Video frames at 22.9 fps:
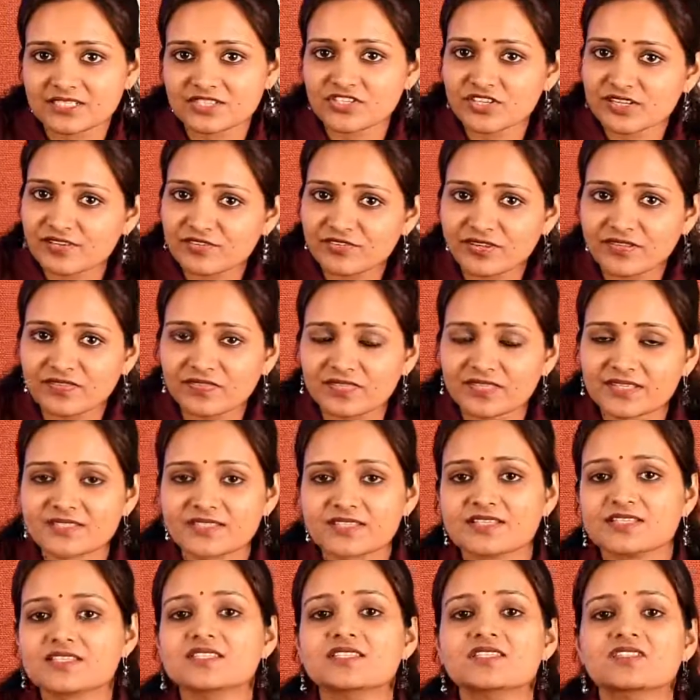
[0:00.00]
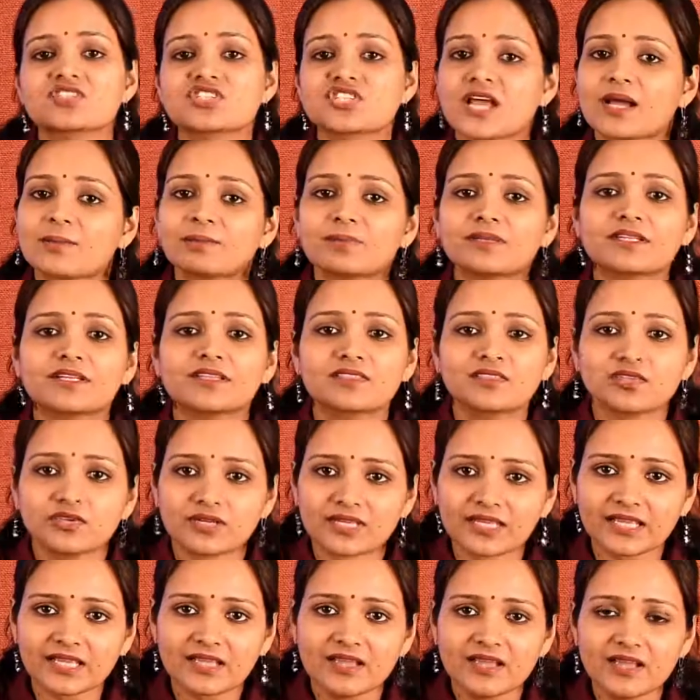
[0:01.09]
Children, this is chapter
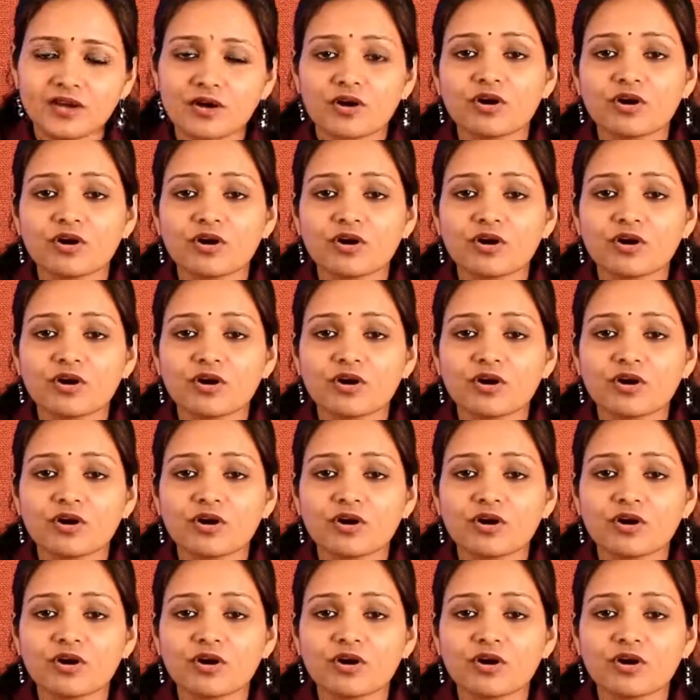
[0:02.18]
3